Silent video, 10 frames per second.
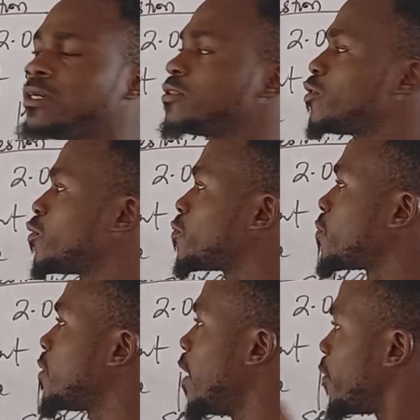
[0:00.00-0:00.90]

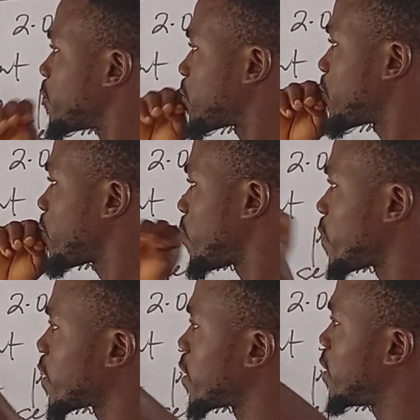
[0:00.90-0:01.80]
So now
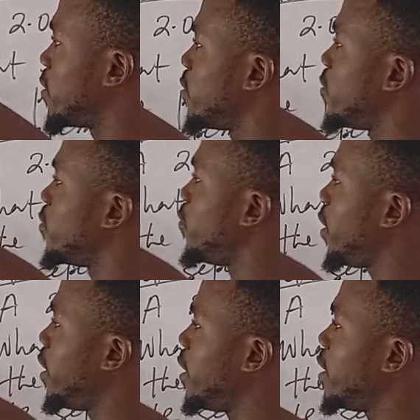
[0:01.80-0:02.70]

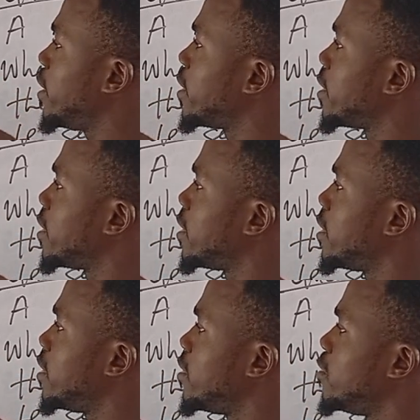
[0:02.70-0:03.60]
we
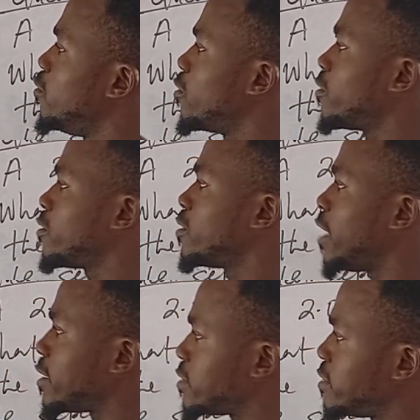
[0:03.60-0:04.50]
look
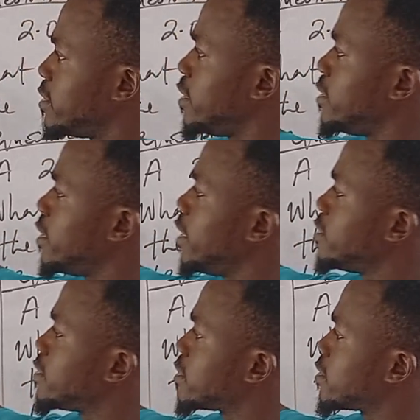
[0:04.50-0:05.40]
that in
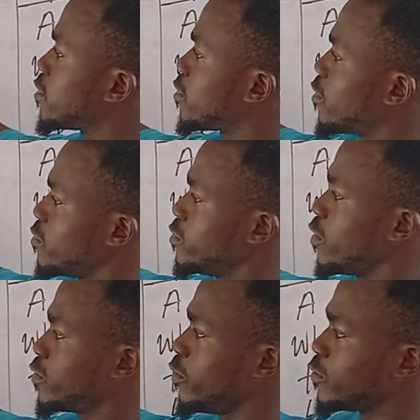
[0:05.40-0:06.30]
each
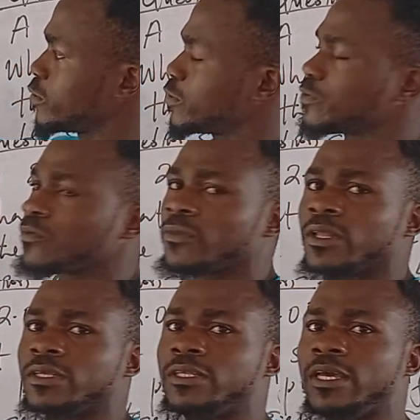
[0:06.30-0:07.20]
conductors,
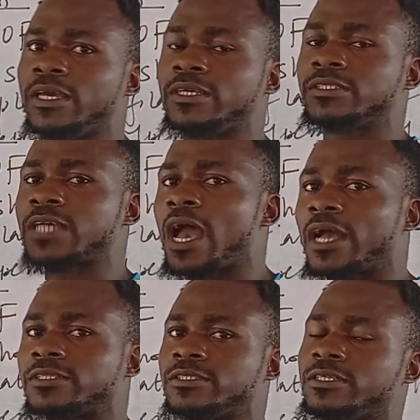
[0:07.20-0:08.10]
the
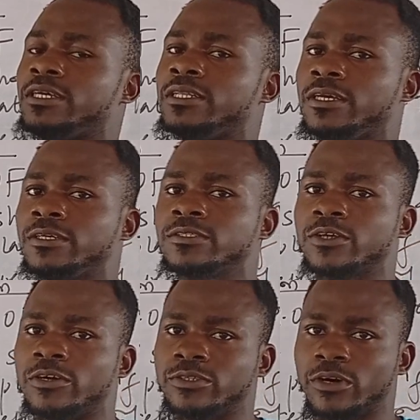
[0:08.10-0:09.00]
charge in each
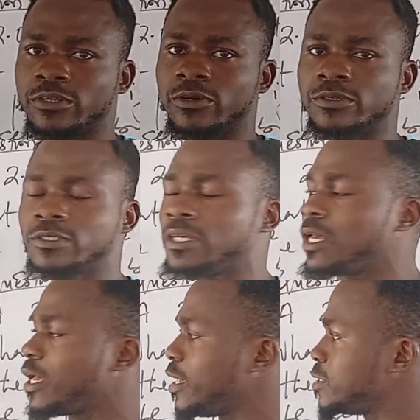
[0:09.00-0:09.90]
conductor
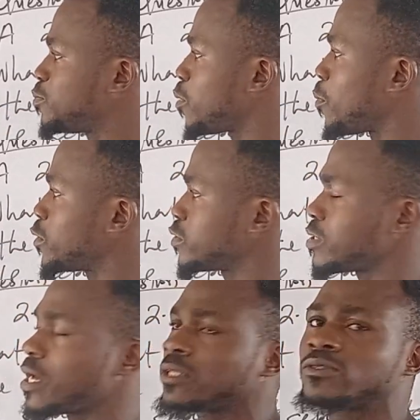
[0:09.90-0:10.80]
is
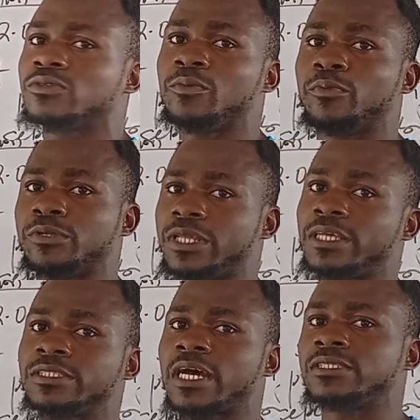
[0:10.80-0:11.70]
proportional to the
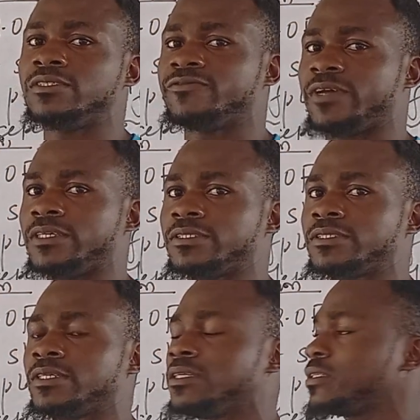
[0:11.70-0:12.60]
potential
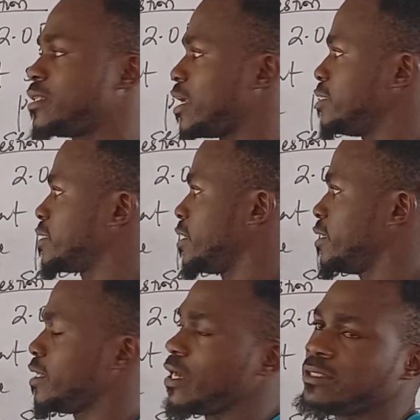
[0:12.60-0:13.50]
difference that is
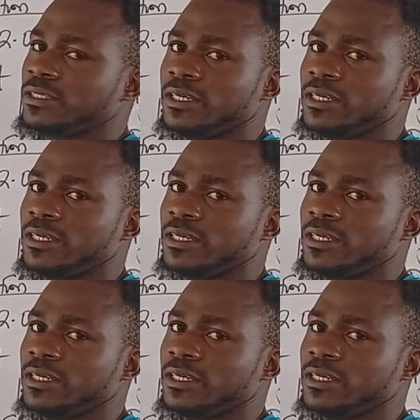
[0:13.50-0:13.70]
created